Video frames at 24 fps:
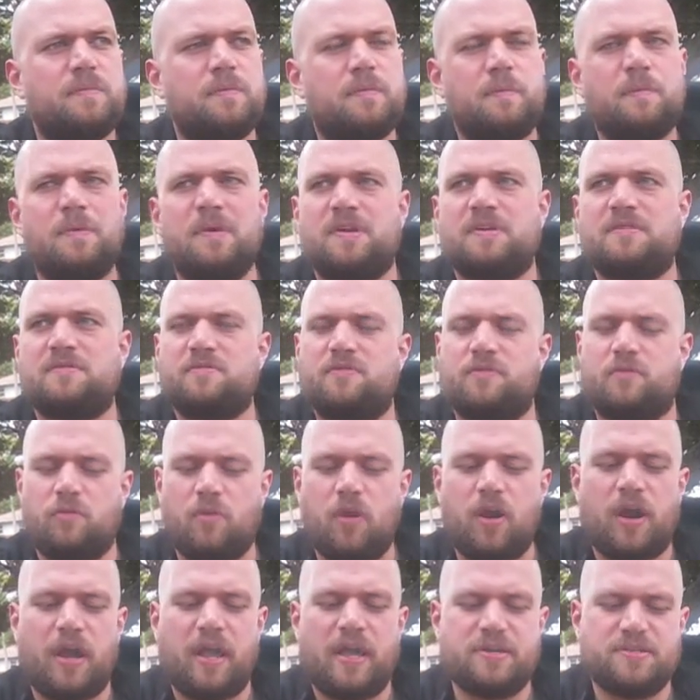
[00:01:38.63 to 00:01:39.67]
But for
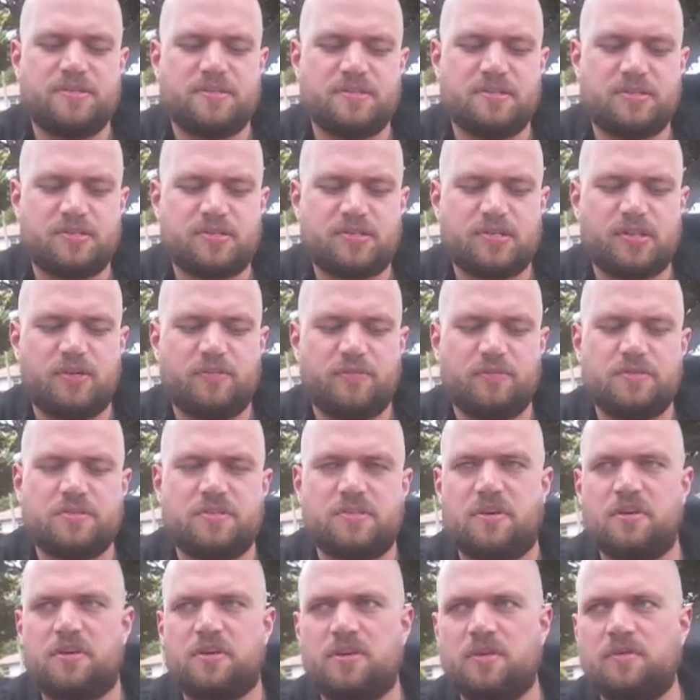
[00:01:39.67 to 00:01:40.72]
Wrong Hands in itself, we
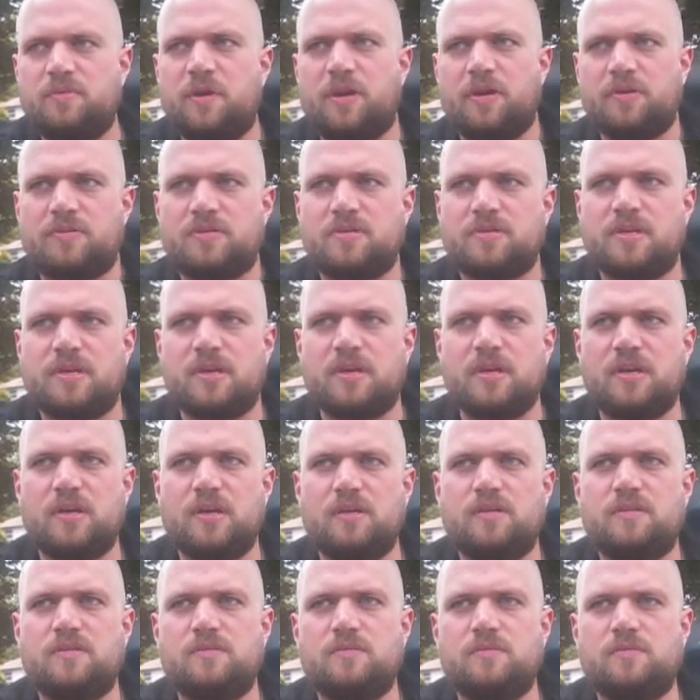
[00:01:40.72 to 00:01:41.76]
started
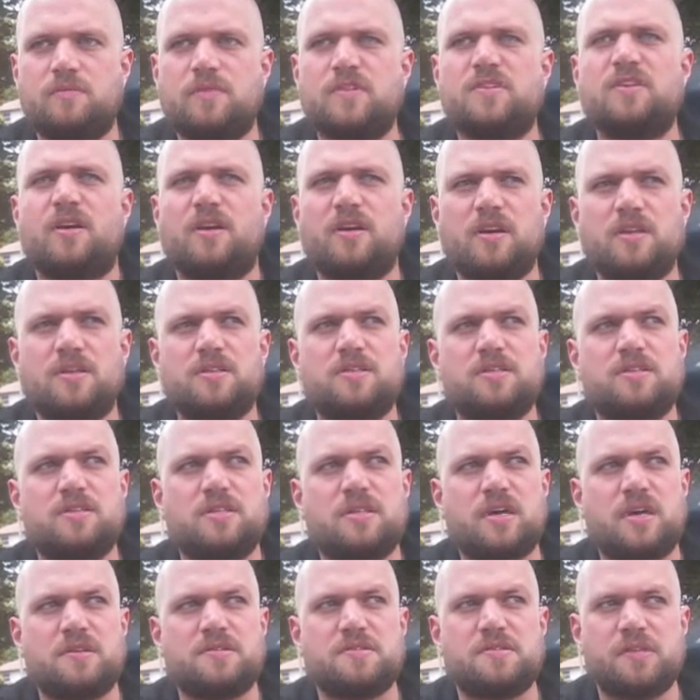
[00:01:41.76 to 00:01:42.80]
in
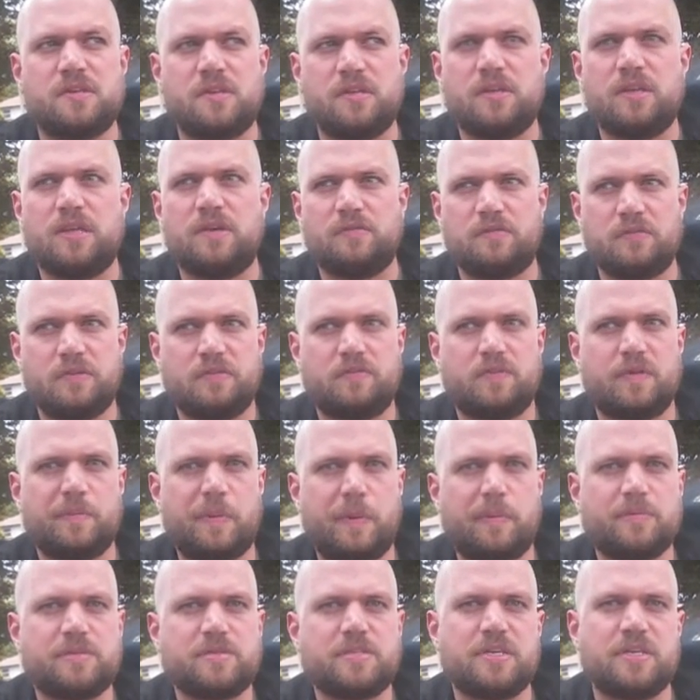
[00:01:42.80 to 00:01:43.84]
2011, if I'm
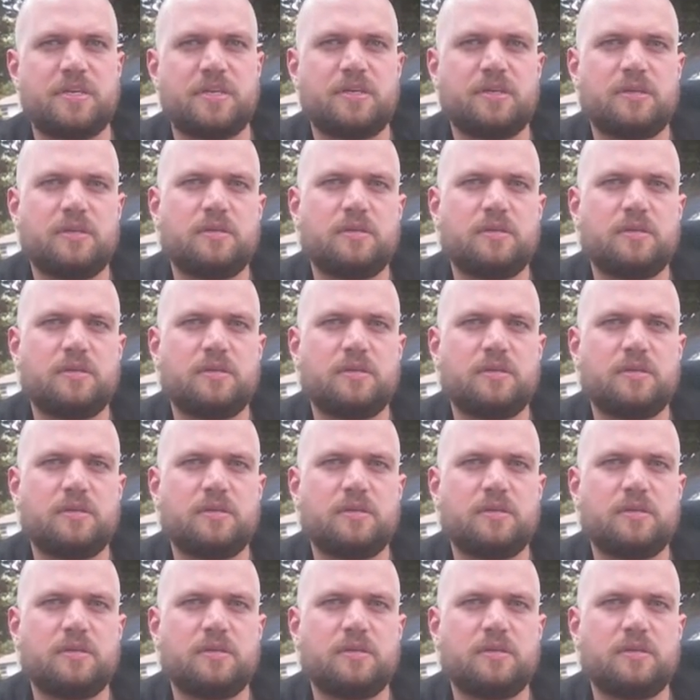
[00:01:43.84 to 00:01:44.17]
not mistaken.